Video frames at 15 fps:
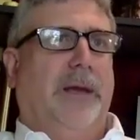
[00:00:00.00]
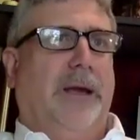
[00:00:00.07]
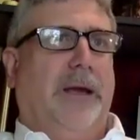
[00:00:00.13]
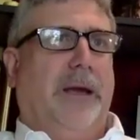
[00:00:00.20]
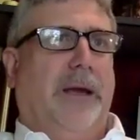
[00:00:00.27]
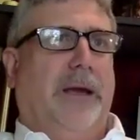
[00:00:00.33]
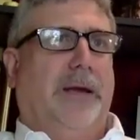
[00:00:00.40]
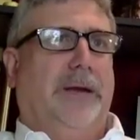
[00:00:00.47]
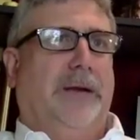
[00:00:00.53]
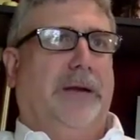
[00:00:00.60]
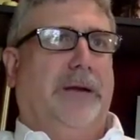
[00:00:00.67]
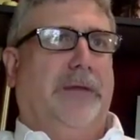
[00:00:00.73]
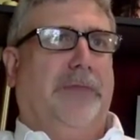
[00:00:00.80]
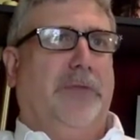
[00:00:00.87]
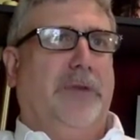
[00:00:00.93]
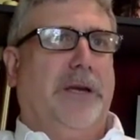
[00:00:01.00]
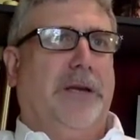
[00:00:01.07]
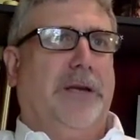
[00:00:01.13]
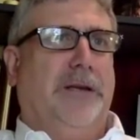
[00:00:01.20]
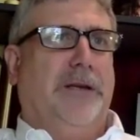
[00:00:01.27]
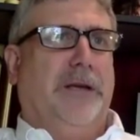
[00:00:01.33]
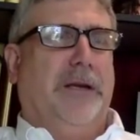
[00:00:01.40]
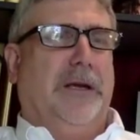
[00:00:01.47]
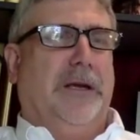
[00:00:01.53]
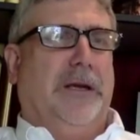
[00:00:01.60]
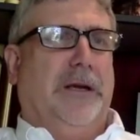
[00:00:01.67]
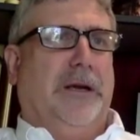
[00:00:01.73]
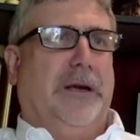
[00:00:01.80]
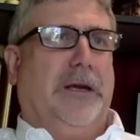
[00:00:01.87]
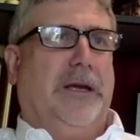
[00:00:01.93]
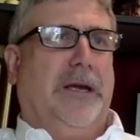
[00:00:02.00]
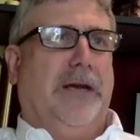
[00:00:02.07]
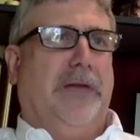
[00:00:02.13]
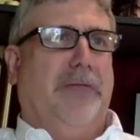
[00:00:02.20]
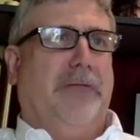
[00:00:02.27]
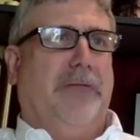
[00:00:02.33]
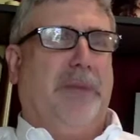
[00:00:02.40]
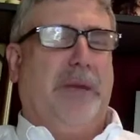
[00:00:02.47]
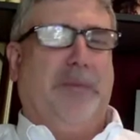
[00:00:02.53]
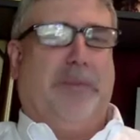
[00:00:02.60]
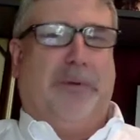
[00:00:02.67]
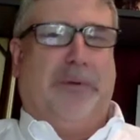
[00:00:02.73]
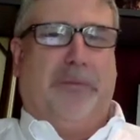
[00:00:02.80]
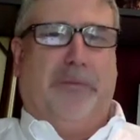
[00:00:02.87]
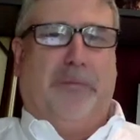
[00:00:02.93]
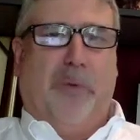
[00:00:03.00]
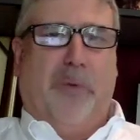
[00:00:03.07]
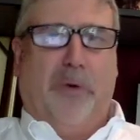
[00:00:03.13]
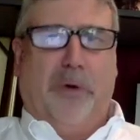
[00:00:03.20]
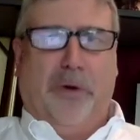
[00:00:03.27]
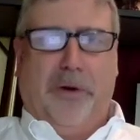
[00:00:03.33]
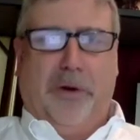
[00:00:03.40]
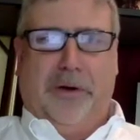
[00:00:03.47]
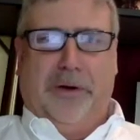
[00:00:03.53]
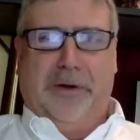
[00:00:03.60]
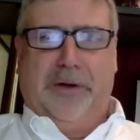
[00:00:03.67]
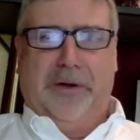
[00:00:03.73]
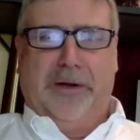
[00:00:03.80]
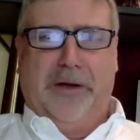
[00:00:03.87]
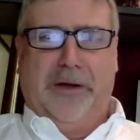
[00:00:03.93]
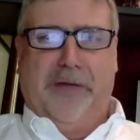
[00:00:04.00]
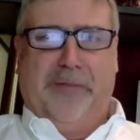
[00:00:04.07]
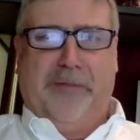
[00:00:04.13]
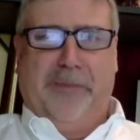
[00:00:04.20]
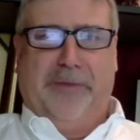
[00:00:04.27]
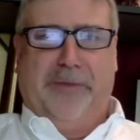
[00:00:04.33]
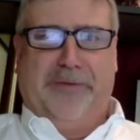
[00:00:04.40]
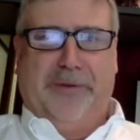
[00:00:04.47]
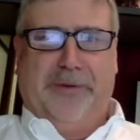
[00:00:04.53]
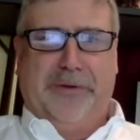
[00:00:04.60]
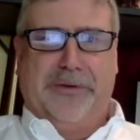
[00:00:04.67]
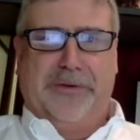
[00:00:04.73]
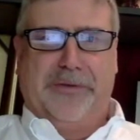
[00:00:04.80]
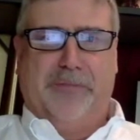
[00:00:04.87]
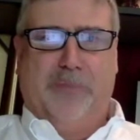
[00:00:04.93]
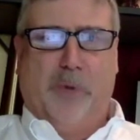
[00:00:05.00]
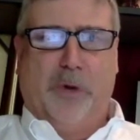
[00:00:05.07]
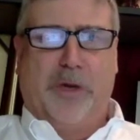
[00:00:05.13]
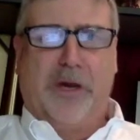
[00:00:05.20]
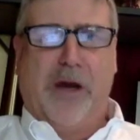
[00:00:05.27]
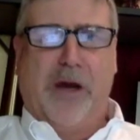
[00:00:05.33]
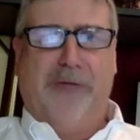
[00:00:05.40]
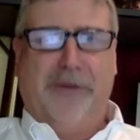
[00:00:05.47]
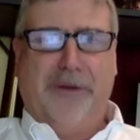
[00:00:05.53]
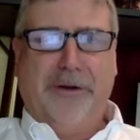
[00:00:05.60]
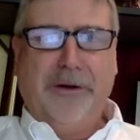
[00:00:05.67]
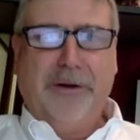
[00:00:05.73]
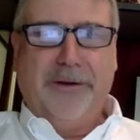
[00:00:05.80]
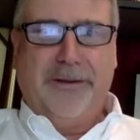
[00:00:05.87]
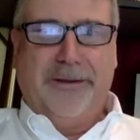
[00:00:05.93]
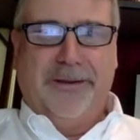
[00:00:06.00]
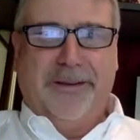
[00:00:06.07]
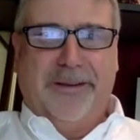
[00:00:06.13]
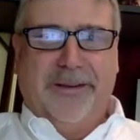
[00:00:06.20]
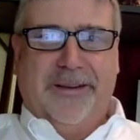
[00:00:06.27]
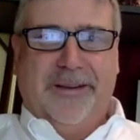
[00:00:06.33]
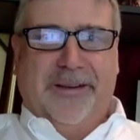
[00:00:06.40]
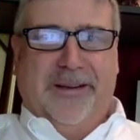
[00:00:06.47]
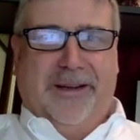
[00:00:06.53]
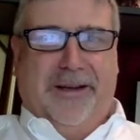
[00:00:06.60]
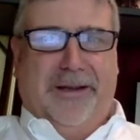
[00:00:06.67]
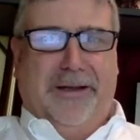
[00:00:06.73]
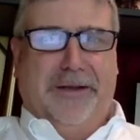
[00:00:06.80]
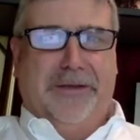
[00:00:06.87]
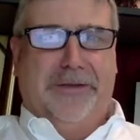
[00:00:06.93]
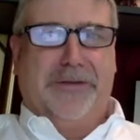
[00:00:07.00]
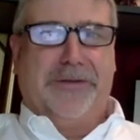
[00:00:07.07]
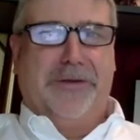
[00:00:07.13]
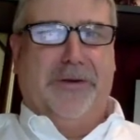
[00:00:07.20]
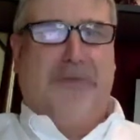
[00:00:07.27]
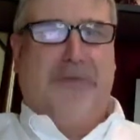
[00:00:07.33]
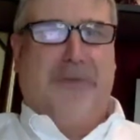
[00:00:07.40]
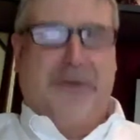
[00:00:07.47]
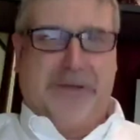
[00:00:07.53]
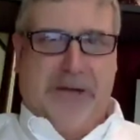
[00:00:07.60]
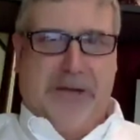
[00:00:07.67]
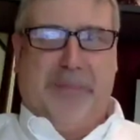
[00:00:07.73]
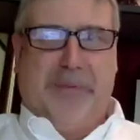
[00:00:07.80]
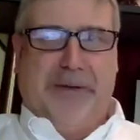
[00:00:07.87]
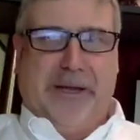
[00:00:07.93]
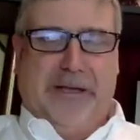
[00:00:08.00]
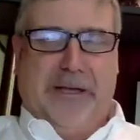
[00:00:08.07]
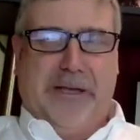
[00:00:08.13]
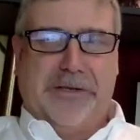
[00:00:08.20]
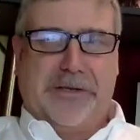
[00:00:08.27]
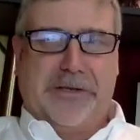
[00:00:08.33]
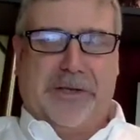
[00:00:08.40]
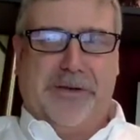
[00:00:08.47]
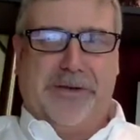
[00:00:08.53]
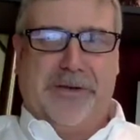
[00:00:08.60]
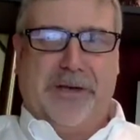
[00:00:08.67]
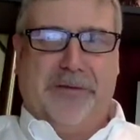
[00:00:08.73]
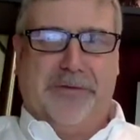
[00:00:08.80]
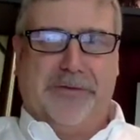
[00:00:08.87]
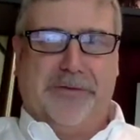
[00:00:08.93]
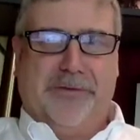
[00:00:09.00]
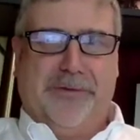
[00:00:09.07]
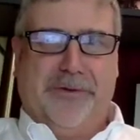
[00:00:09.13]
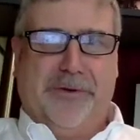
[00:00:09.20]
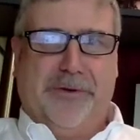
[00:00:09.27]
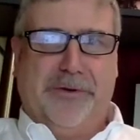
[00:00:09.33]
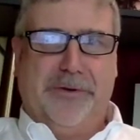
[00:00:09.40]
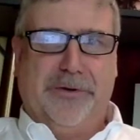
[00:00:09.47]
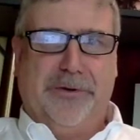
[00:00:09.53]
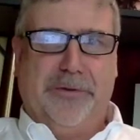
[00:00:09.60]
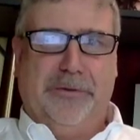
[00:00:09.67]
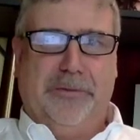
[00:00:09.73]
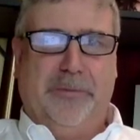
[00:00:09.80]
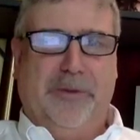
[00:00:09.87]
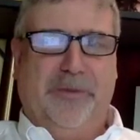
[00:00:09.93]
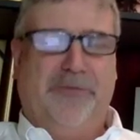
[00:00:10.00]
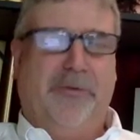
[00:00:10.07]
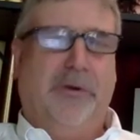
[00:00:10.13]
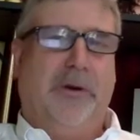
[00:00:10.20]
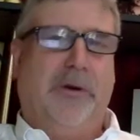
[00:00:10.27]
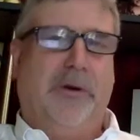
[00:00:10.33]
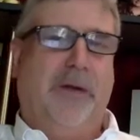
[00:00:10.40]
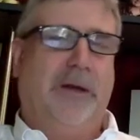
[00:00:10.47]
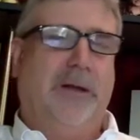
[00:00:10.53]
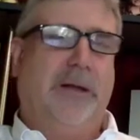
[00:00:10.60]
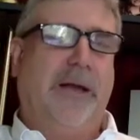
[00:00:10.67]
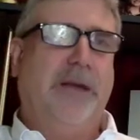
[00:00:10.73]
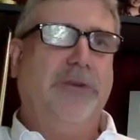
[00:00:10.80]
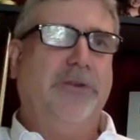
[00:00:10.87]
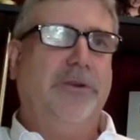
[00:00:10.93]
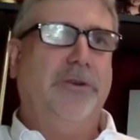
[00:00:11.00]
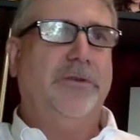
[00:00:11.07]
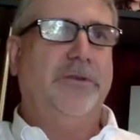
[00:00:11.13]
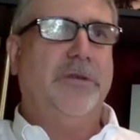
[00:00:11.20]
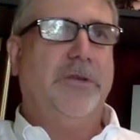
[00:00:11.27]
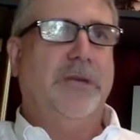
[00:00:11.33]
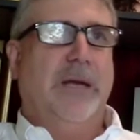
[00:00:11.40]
And if we could give people, more government folks, more cover So for example, that legislation I was referring to before around land use,